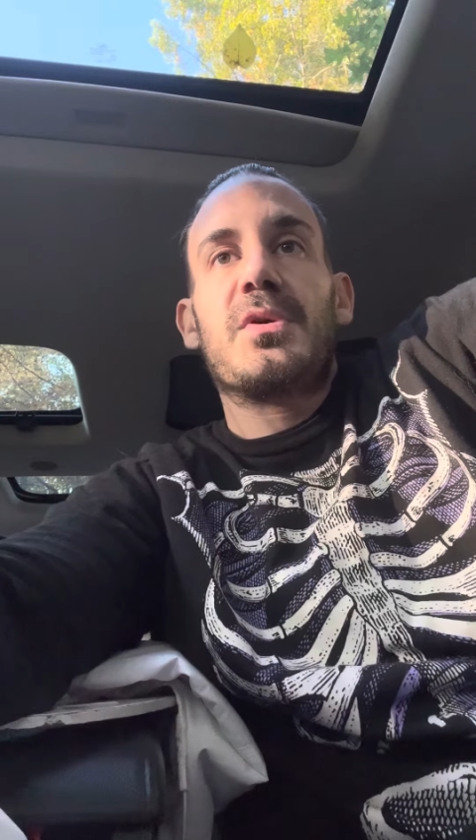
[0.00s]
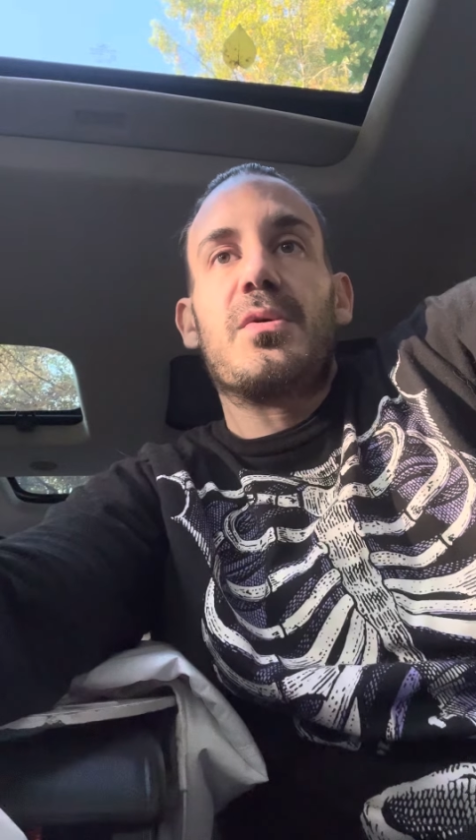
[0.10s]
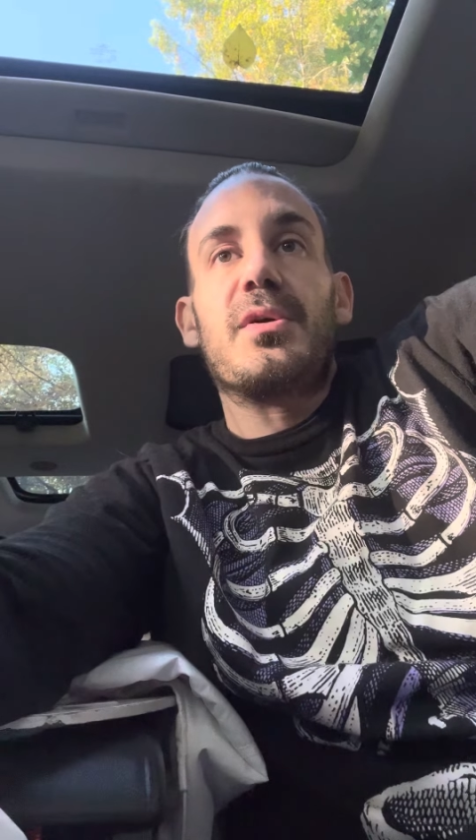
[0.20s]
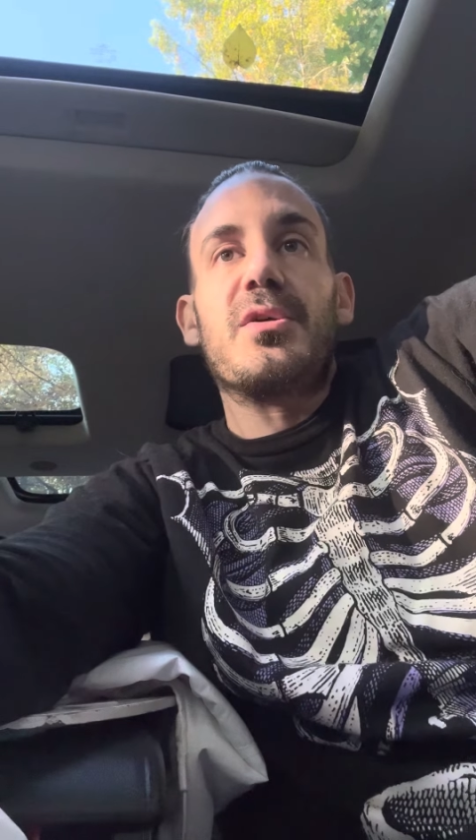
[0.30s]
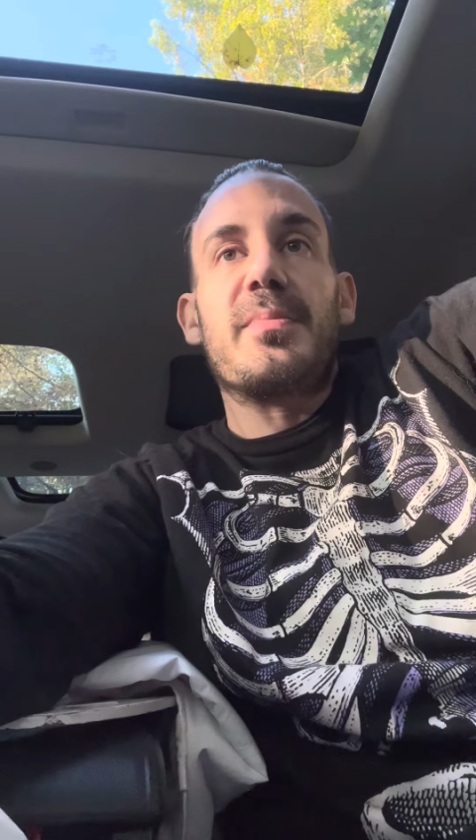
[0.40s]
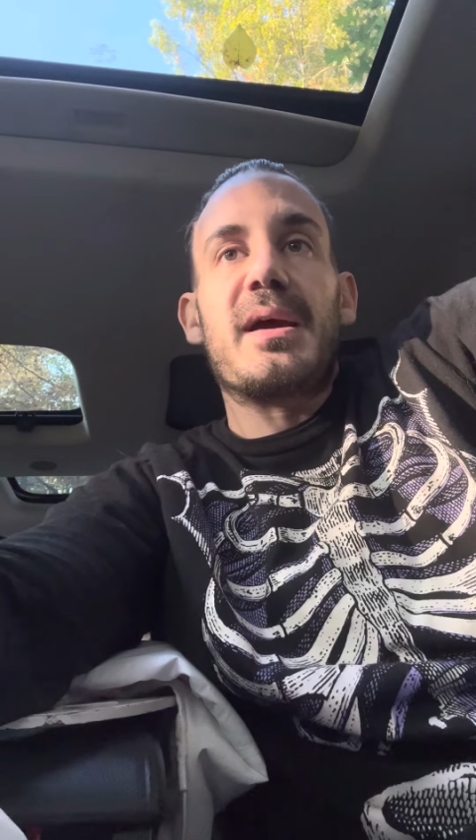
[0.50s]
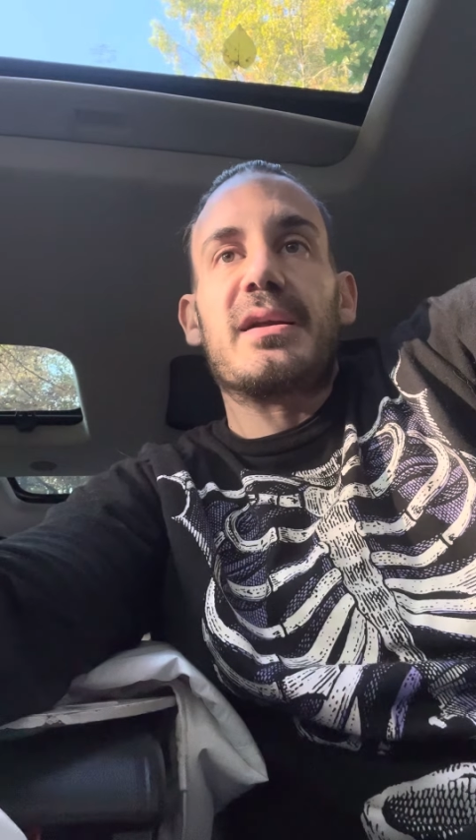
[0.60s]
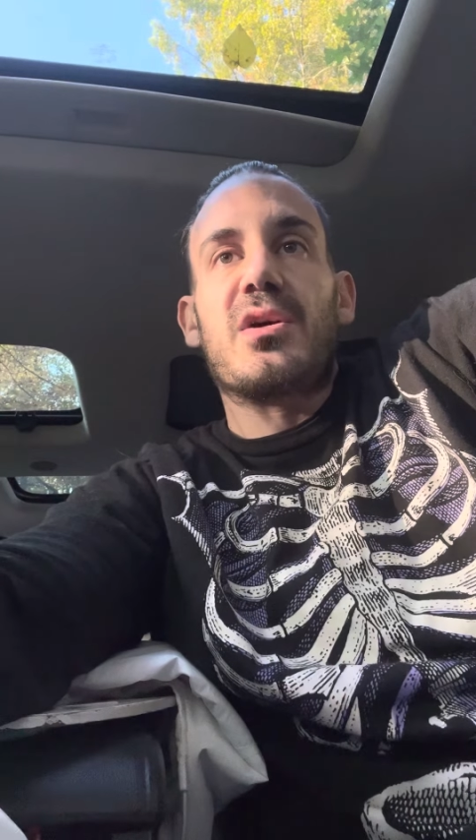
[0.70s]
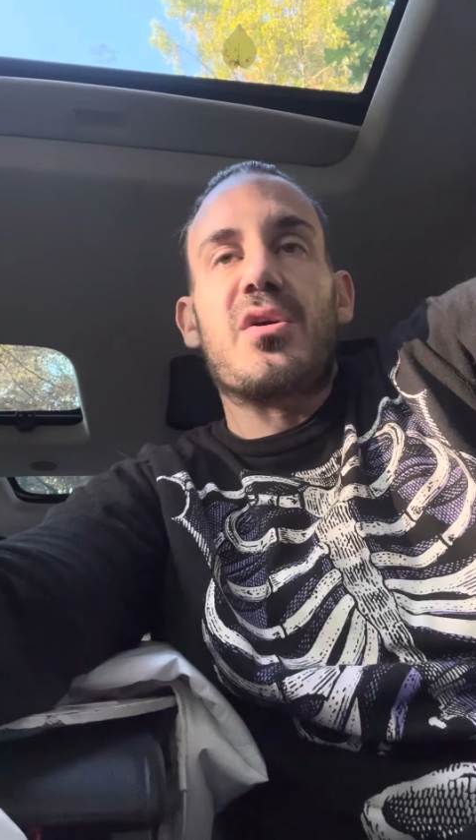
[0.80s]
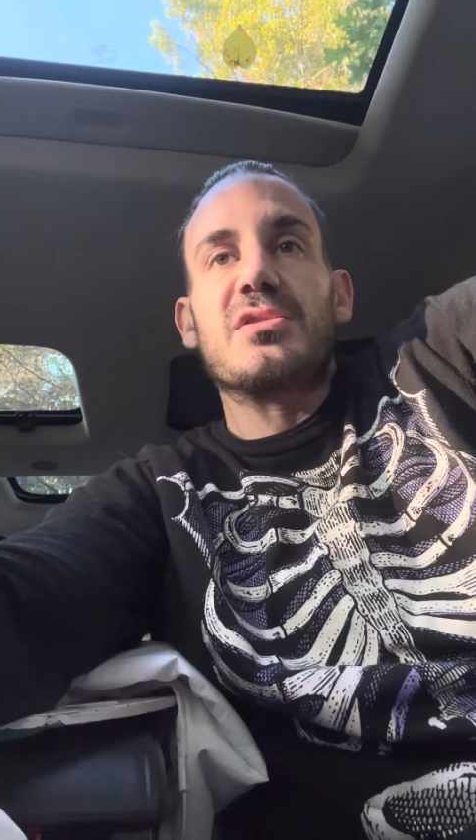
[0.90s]
or your
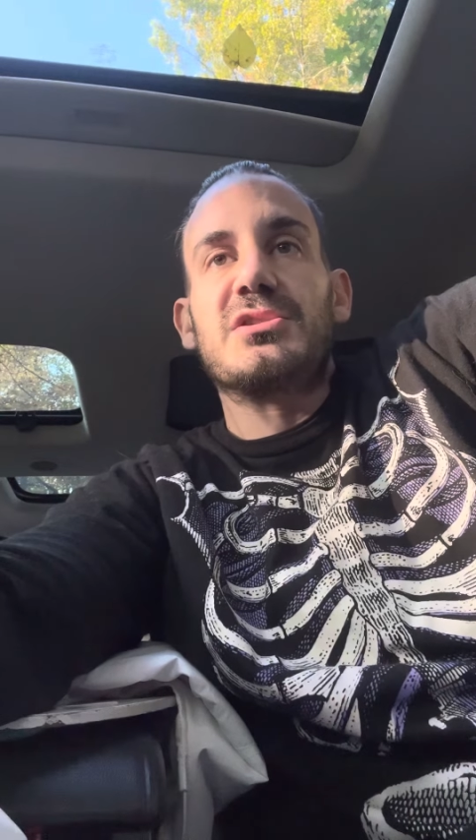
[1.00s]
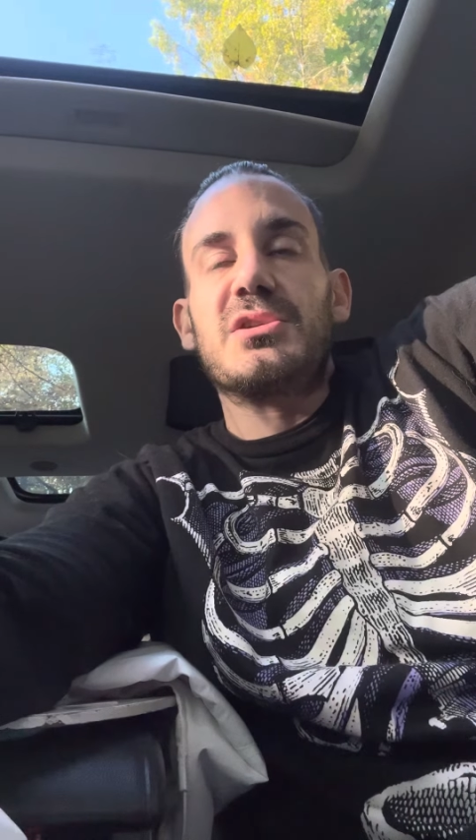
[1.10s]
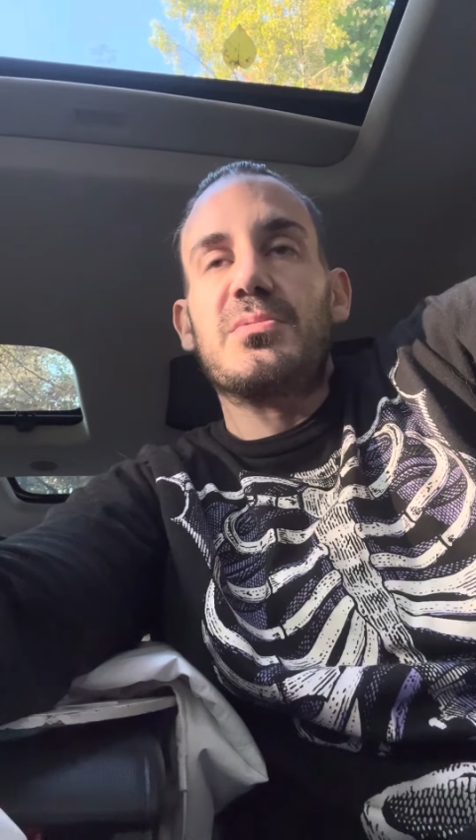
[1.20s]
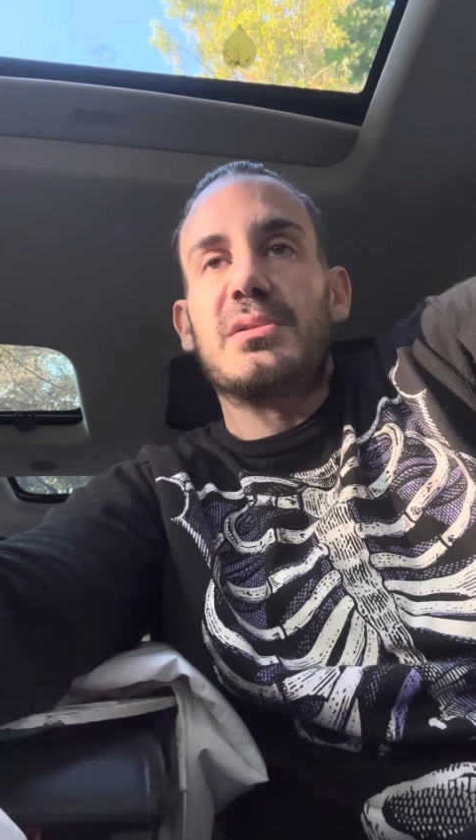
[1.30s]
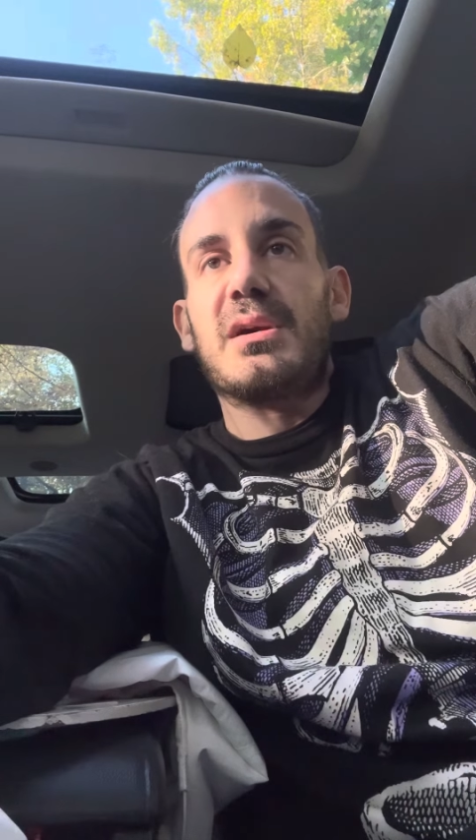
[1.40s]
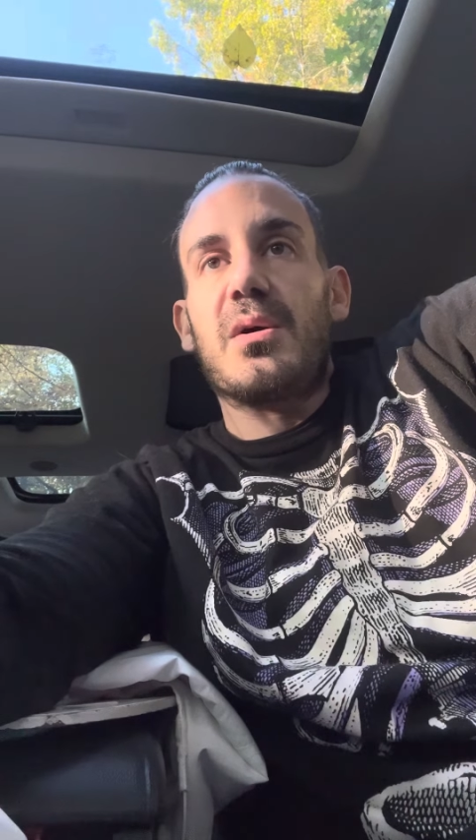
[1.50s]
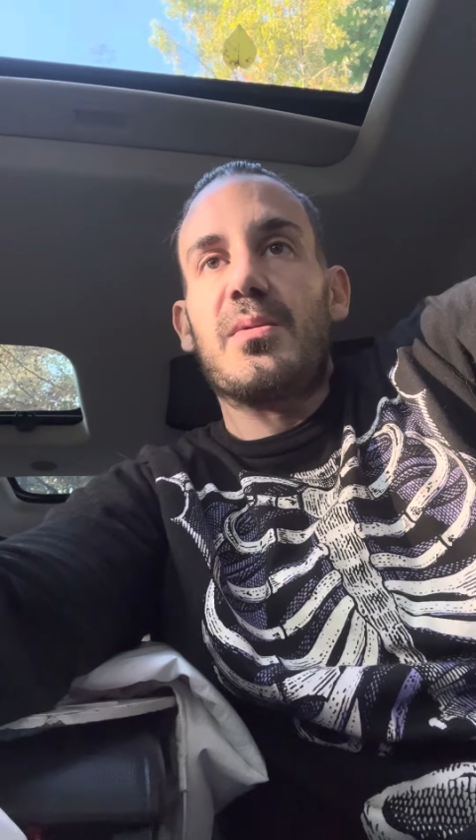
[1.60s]
bad cards that you were dealt,